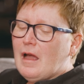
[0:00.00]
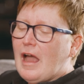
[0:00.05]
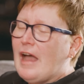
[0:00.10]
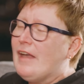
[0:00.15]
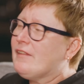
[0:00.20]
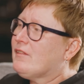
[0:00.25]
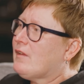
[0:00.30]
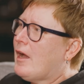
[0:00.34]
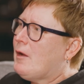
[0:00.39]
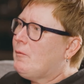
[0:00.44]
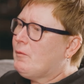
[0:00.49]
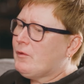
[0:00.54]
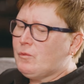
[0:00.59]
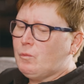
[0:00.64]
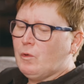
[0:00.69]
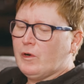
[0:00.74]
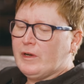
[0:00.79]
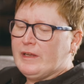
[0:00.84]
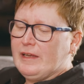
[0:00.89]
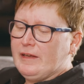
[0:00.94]
"As I
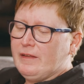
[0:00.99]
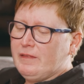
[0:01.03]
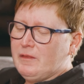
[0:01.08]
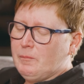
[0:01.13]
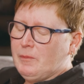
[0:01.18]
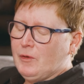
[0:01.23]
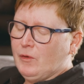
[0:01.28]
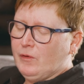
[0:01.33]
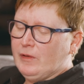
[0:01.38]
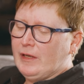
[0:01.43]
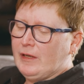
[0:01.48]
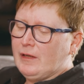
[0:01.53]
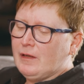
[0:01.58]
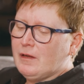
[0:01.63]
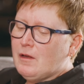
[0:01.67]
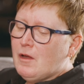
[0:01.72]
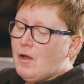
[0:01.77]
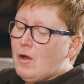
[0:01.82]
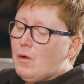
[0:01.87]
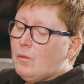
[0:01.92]
was working in the building,
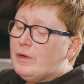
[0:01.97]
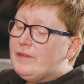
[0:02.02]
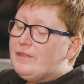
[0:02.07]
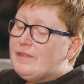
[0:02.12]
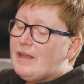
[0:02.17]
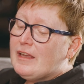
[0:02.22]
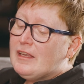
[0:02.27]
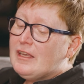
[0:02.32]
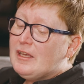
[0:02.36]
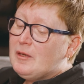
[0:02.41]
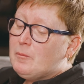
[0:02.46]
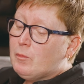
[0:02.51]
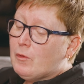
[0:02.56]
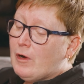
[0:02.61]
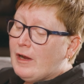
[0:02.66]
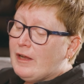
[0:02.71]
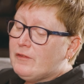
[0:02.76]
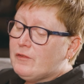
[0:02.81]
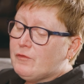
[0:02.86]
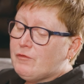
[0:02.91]
when taking
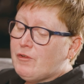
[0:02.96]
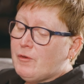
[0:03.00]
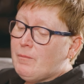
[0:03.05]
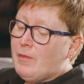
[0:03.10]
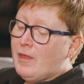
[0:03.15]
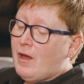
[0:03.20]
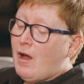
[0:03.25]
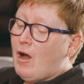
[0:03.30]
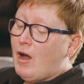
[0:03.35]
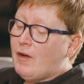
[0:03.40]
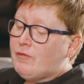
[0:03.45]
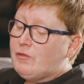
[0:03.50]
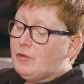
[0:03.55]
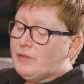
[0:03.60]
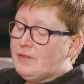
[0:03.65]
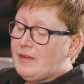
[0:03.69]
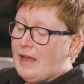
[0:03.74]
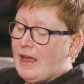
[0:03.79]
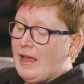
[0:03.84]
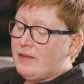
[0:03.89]
breaks from the
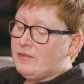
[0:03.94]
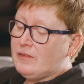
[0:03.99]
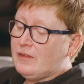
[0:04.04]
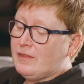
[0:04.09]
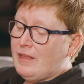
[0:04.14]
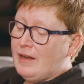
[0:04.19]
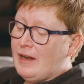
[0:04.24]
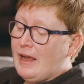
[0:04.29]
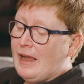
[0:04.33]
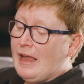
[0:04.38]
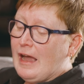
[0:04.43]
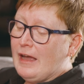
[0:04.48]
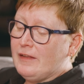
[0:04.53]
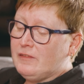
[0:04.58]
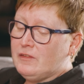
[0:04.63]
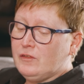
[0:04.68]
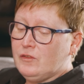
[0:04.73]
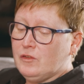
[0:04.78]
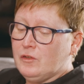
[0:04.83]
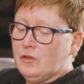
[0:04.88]
awful task that I
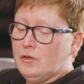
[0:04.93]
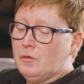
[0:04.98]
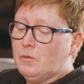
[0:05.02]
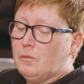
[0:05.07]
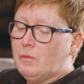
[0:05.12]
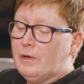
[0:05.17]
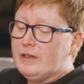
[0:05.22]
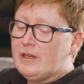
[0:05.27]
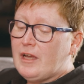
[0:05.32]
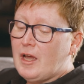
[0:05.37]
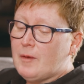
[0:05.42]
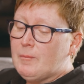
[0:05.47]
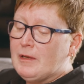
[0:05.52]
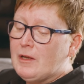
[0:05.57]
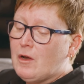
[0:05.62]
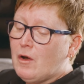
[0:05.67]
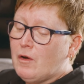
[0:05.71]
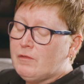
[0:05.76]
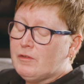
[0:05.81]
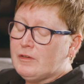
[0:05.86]
had to do, when
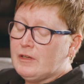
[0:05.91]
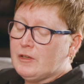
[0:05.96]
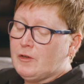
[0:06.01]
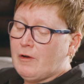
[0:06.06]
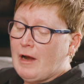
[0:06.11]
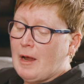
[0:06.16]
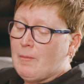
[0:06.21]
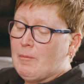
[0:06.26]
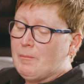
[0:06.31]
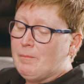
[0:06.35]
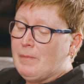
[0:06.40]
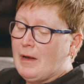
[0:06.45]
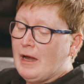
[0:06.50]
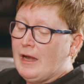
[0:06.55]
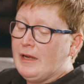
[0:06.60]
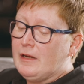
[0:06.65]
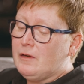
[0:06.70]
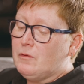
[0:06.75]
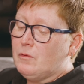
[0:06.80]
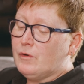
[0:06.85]
coming over to grab a
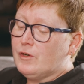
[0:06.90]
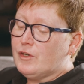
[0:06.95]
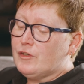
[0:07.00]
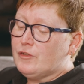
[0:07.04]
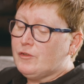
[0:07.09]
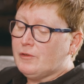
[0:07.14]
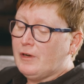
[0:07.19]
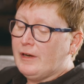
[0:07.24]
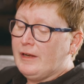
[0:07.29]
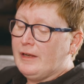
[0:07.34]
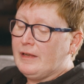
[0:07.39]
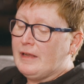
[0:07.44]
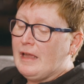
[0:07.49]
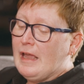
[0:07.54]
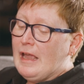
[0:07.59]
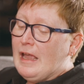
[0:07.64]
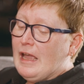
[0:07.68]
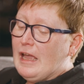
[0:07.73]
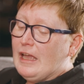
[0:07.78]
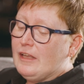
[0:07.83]
bite or a drink
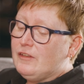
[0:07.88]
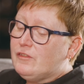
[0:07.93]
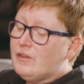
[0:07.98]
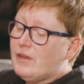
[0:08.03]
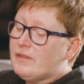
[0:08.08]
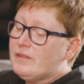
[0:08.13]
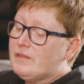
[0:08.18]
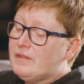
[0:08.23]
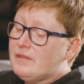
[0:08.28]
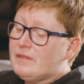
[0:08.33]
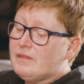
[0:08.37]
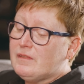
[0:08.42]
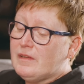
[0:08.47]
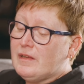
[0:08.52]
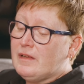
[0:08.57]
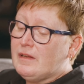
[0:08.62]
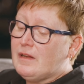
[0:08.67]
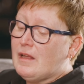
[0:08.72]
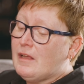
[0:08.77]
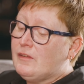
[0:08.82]
and just to
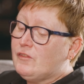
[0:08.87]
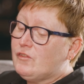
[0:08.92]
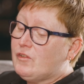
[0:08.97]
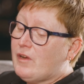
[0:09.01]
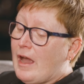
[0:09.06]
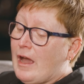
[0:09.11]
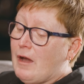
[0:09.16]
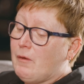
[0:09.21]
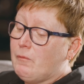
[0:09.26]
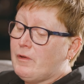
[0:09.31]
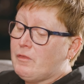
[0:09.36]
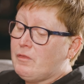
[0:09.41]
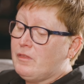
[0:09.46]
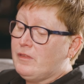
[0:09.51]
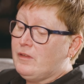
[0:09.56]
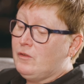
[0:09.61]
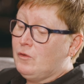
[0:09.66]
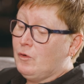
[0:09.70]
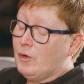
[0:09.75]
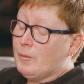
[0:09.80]
sit and chat
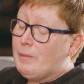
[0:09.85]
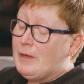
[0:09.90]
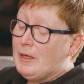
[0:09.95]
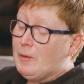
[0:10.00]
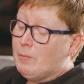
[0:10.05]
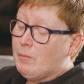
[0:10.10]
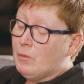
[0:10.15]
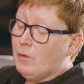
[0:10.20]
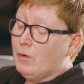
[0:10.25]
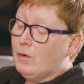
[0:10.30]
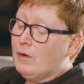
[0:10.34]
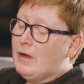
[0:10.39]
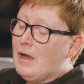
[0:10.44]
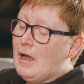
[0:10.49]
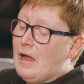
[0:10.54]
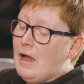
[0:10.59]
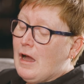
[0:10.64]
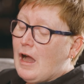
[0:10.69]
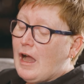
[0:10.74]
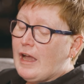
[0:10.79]
with your people,
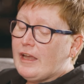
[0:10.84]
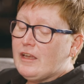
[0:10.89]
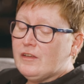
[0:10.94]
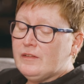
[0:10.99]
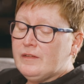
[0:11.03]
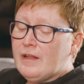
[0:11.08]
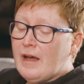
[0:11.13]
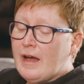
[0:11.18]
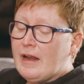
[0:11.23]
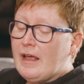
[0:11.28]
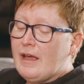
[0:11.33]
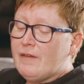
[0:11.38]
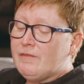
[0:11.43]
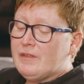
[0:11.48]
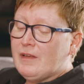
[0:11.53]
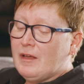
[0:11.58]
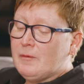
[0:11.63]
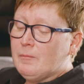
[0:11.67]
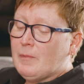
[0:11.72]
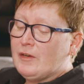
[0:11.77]
I could not
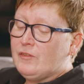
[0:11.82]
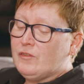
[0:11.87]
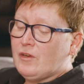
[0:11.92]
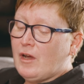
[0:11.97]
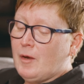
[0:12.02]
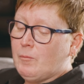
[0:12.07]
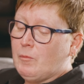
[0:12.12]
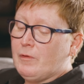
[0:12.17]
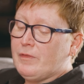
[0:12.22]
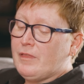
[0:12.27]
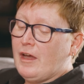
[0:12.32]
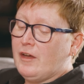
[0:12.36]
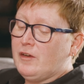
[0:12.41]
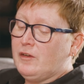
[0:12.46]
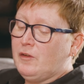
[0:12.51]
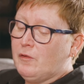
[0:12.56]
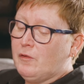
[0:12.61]
have done my job without